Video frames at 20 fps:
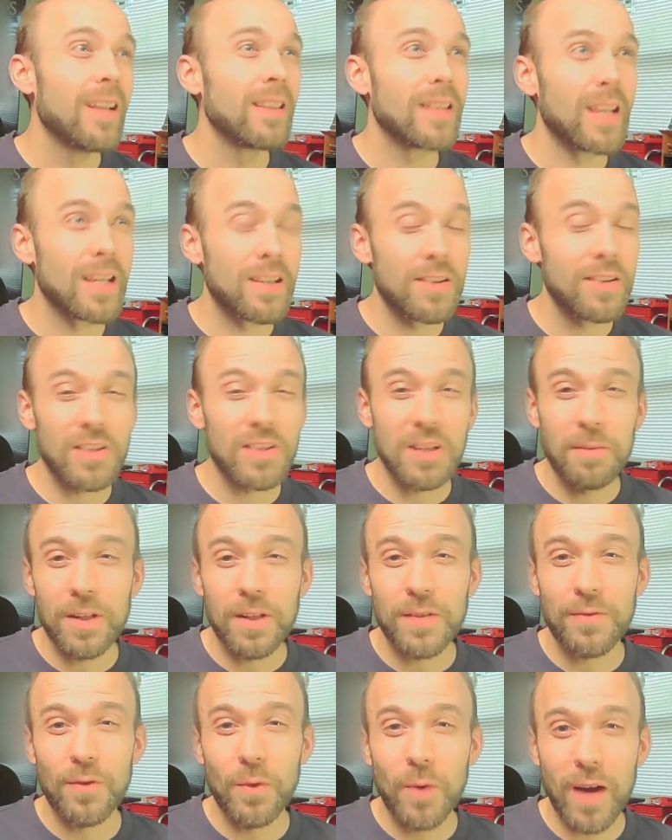Thank you so
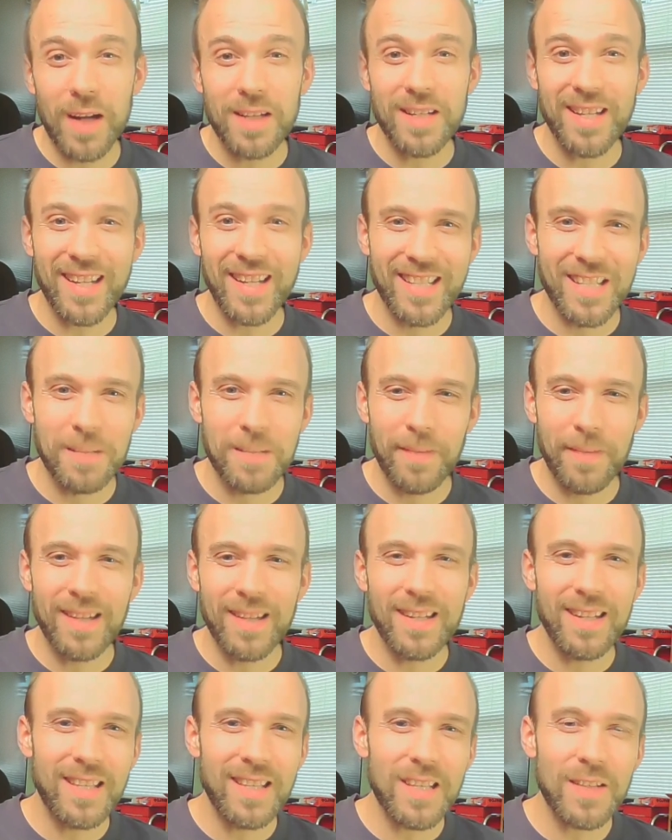much for watching and
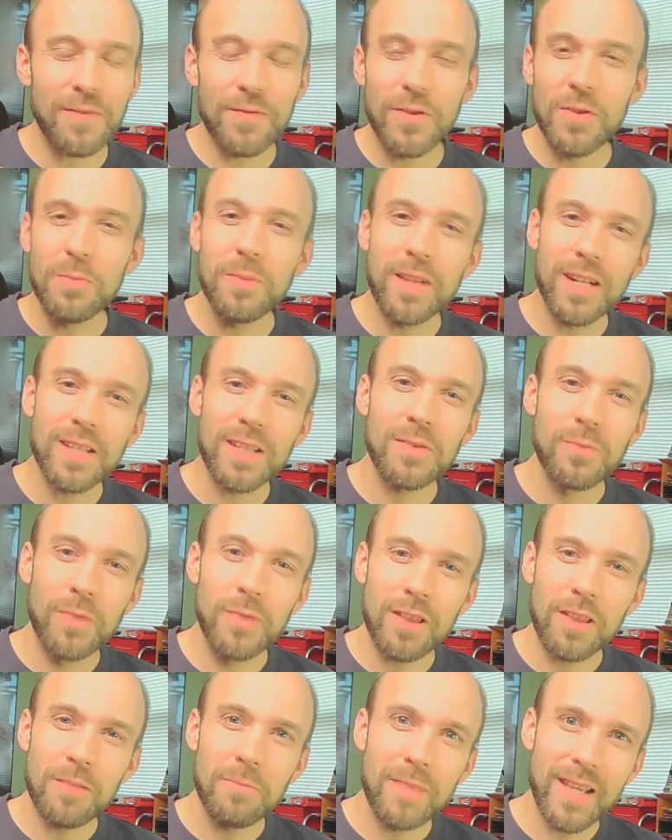spending these few minutes
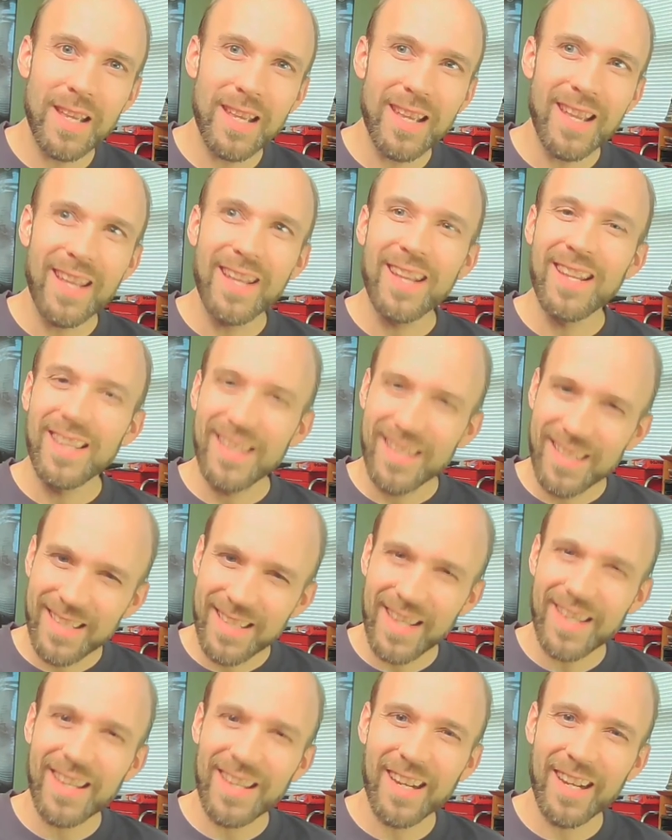with me.
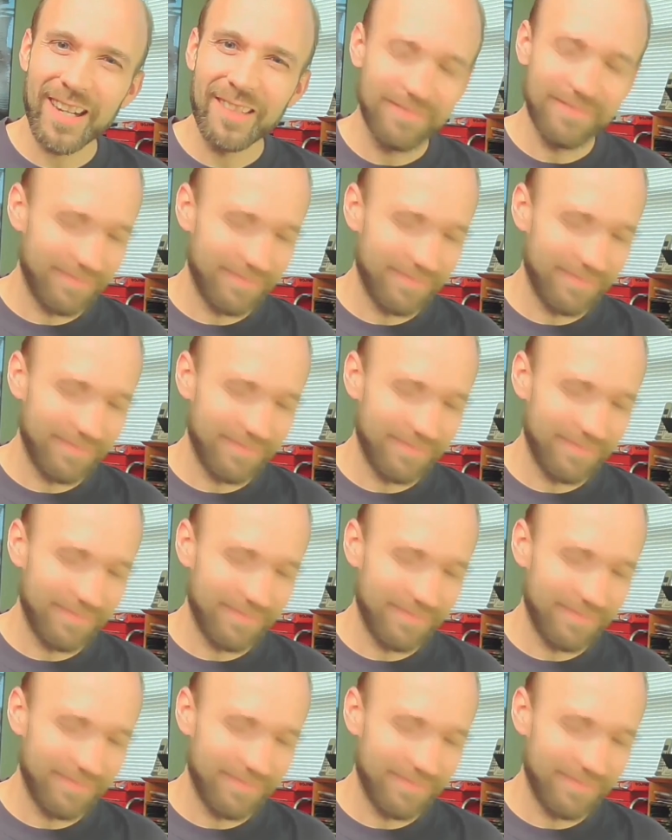Take care.